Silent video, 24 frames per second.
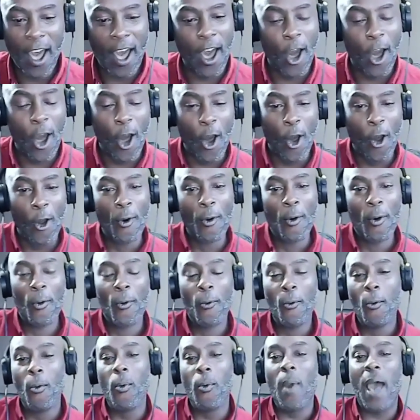Oh,
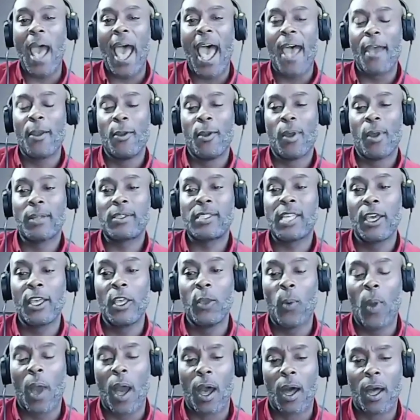wow. I'll tell
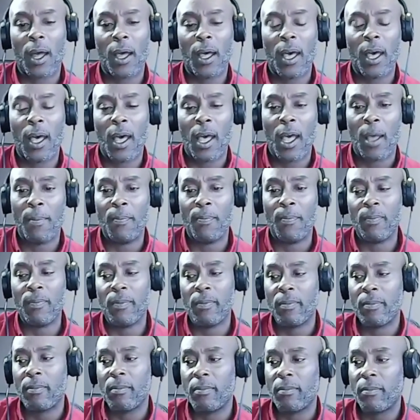you what,
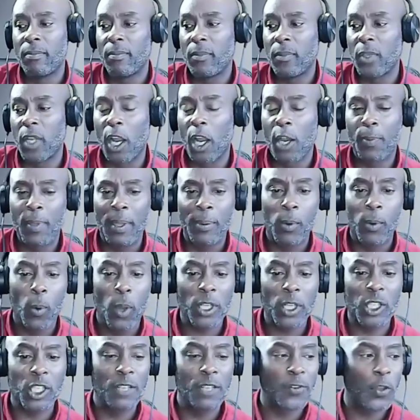you know, the people
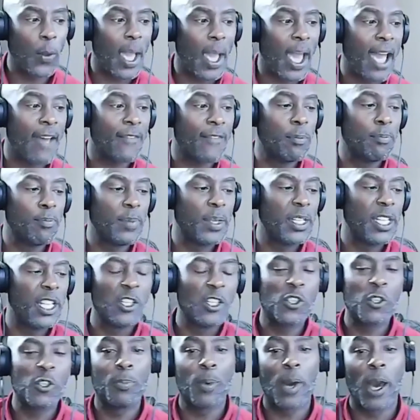watching, if you haven't been
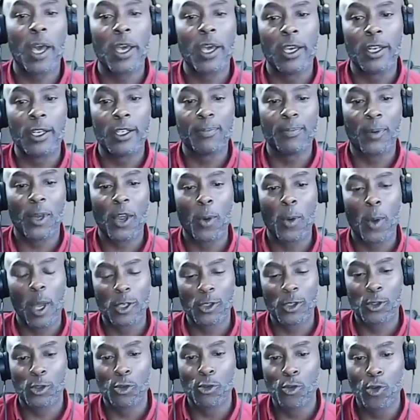inspired by
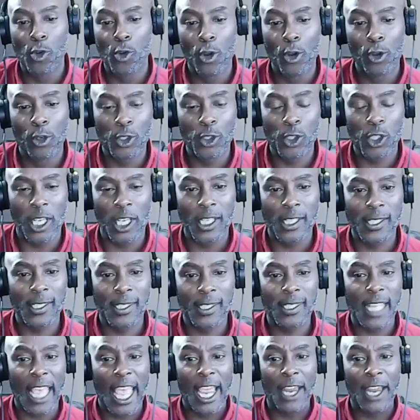what Saroj
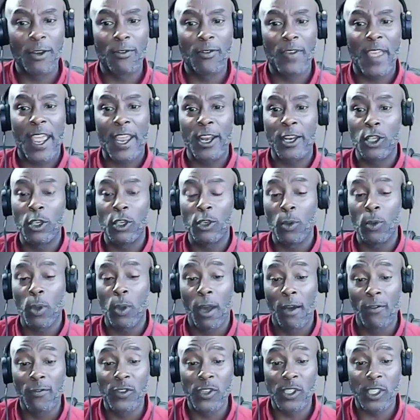has said, then
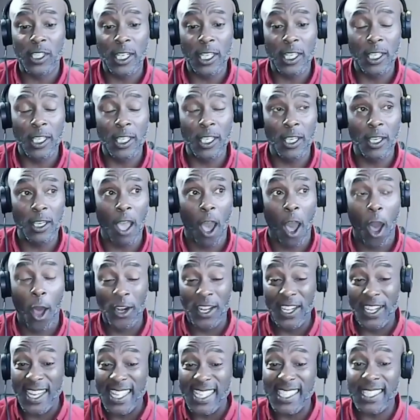you obviously
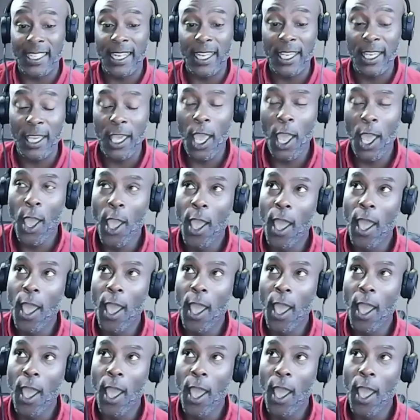aren't listening.